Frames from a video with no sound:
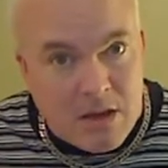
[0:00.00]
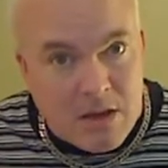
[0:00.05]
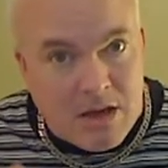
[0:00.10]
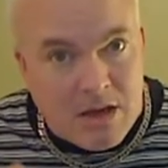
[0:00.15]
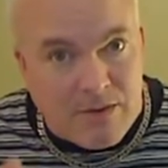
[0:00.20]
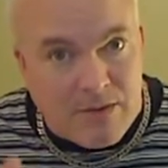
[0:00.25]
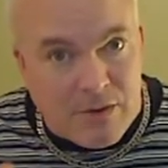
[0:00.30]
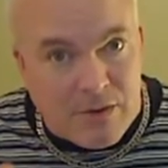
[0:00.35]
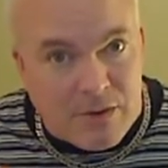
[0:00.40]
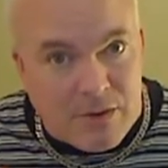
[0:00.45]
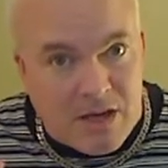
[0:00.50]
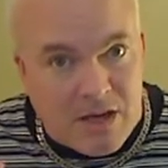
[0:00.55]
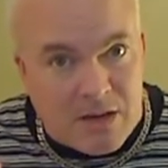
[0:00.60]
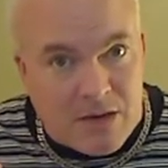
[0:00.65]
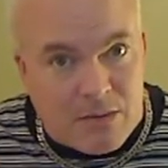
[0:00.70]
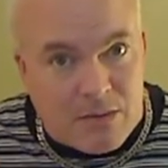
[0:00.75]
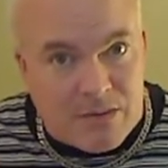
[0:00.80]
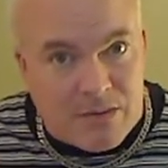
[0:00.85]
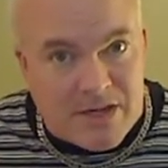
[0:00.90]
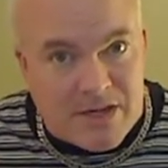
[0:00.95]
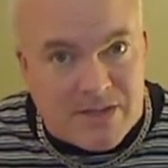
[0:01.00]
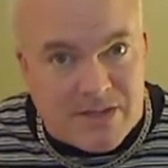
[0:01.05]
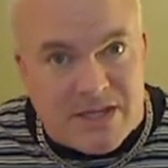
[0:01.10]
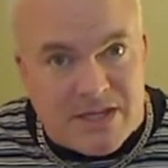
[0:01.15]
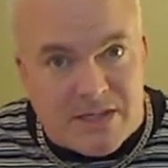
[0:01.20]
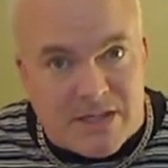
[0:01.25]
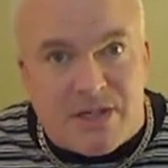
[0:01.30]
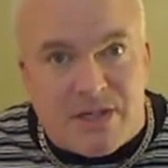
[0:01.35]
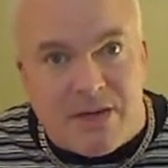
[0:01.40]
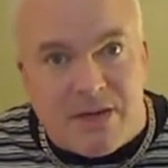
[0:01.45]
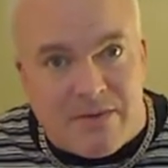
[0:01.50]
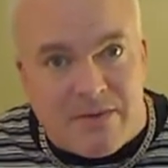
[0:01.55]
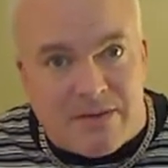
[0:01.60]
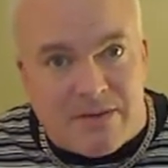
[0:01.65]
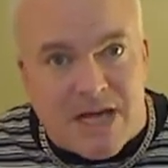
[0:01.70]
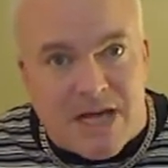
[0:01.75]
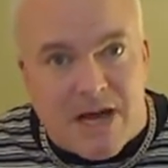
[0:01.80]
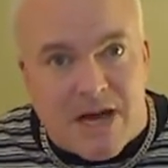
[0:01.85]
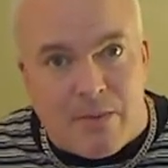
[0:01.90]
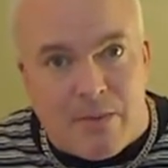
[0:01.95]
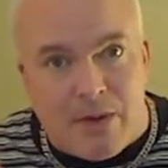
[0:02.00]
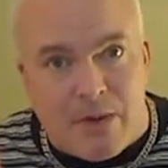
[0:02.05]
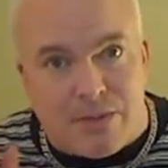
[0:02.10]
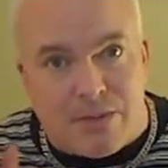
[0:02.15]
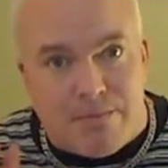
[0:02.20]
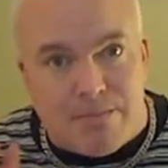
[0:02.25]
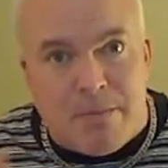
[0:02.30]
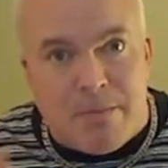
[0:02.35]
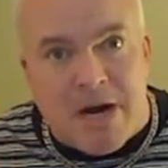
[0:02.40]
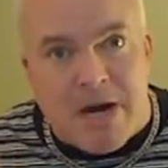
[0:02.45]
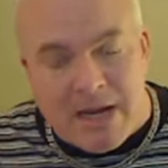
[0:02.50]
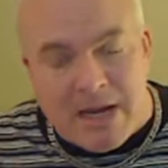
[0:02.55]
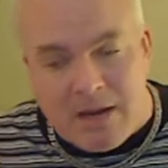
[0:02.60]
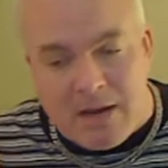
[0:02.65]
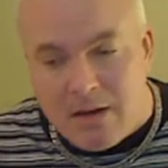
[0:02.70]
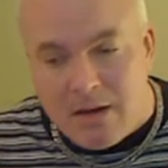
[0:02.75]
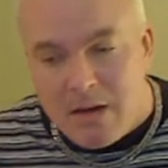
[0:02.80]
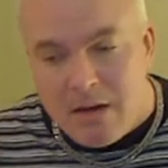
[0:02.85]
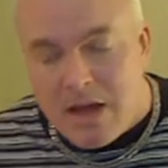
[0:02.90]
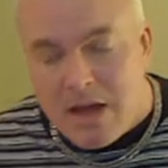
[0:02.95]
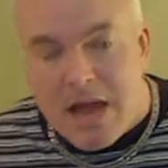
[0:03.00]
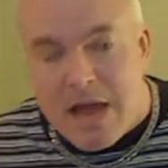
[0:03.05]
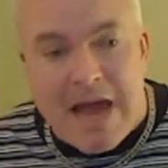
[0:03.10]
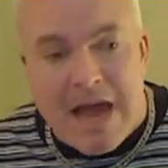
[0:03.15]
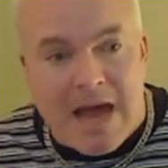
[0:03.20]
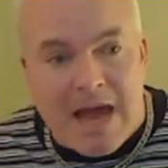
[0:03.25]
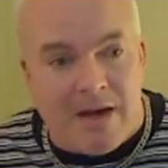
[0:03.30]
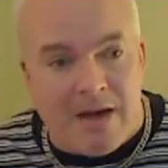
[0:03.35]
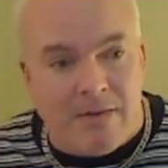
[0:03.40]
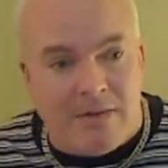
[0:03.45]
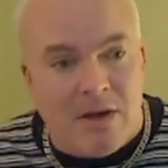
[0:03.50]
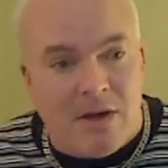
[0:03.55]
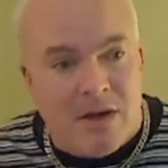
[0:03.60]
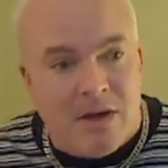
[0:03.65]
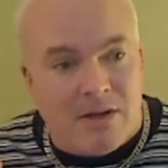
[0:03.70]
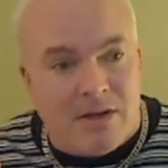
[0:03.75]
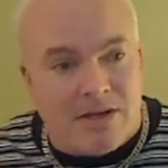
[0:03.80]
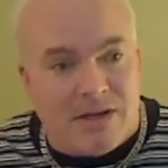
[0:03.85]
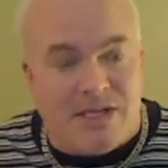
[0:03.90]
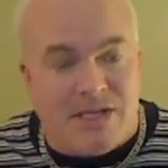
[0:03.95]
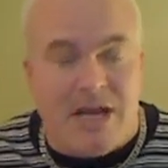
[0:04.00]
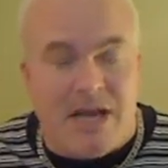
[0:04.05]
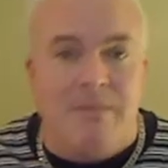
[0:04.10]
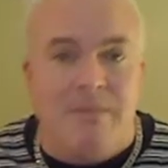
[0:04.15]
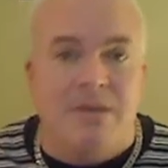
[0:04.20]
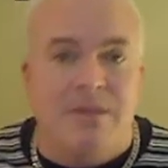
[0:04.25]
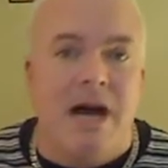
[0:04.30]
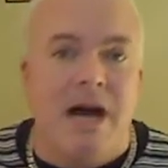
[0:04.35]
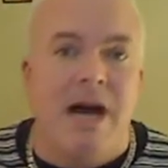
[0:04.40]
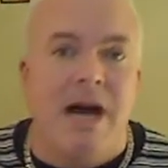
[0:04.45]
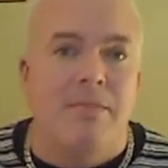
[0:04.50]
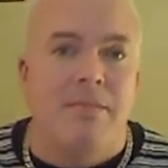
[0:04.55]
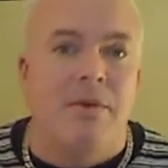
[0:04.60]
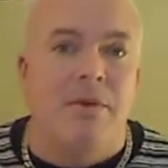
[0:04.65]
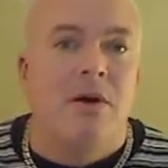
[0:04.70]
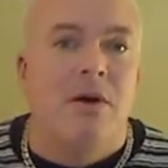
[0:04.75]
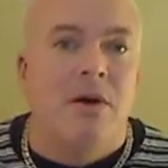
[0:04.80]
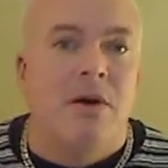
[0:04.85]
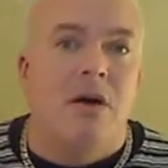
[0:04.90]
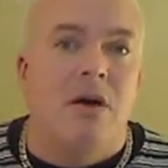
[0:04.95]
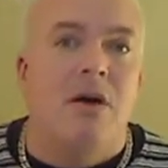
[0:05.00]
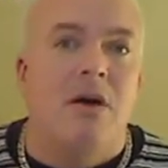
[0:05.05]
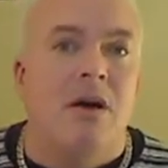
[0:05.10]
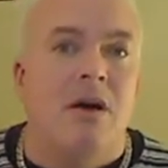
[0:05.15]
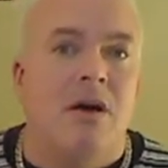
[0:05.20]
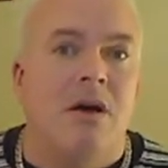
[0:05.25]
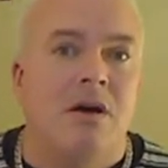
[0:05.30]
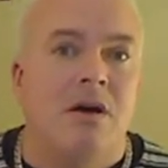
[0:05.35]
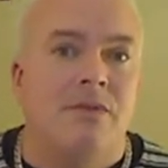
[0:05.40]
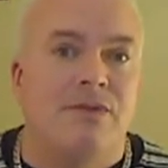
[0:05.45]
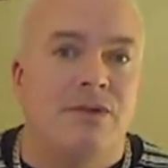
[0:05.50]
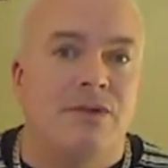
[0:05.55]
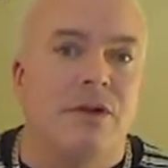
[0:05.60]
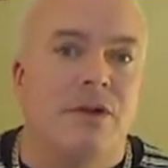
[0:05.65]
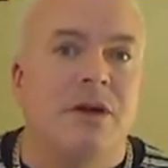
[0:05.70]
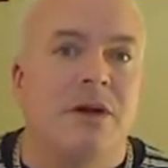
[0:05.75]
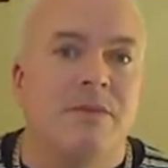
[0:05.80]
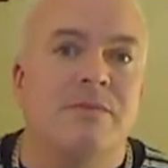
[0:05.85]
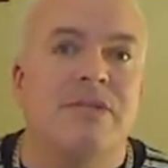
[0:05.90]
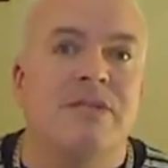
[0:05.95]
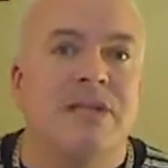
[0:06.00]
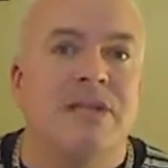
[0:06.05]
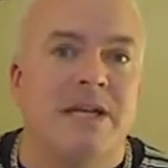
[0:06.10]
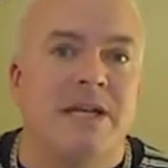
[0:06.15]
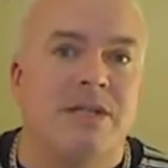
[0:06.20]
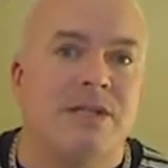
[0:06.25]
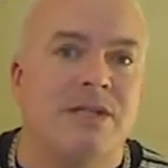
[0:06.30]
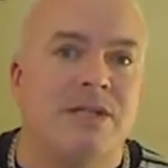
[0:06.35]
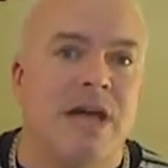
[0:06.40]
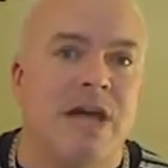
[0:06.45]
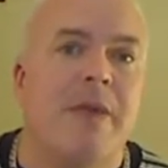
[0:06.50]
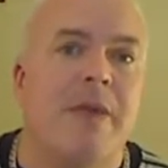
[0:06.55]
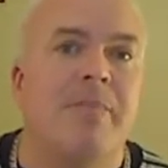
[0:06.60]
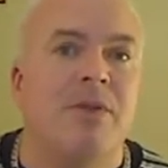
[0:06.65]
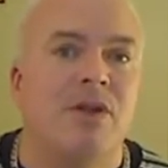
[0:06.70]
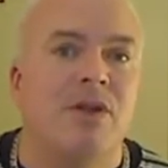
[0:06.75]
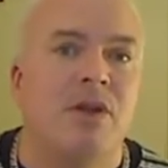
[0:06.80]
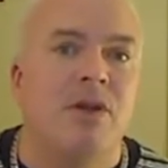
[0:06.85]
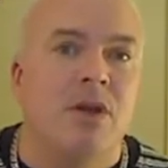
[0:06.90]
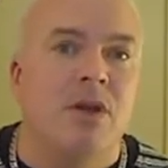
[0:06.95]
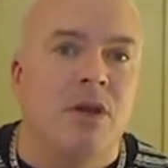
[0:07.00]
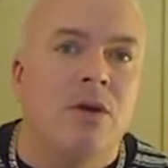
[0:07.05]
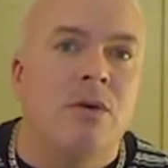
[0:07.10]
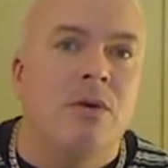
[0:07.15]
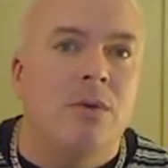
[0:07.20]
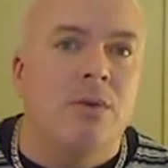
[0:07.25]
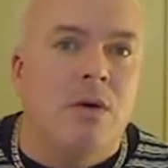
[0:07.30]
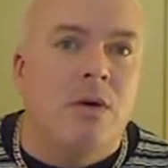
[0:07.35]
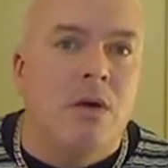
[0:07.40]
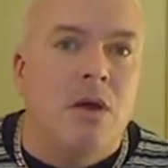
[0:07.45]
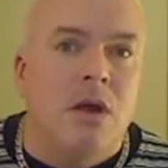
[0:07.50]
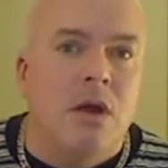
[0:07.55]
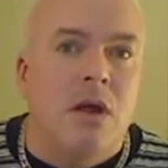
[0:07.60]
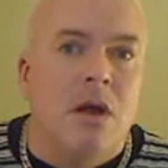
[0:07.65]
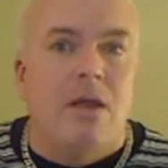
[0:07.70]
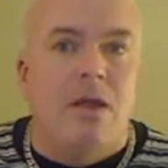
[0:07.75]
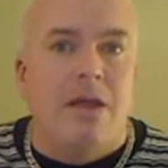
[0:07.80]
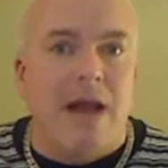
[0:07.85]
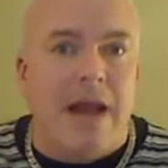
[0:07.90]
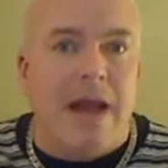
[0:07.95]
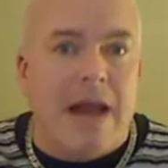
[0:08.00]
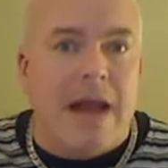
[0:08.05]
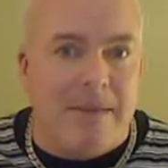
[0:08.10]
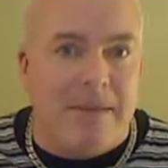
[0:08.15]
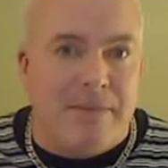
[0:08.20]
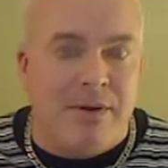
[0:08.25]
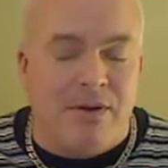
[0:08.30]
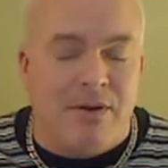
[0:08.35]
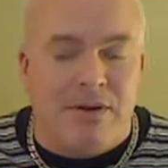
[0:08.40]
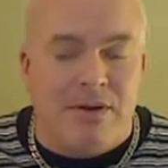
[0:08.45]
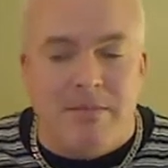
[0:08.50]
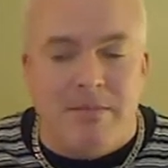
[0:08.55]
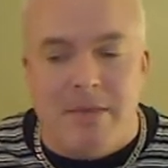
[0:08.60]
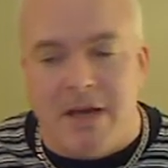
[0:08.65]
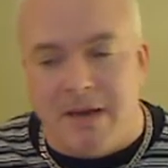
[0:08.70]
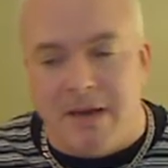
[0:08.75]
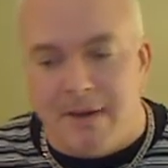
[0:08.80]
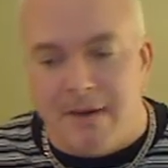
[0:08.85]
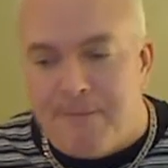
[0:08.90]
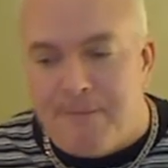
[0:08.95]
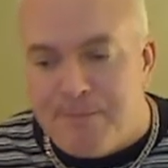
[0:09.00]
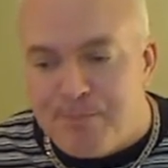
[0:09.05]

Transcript: if you're equally as sensitive as I was, might have the same type of circumstances happen to you that happened to me.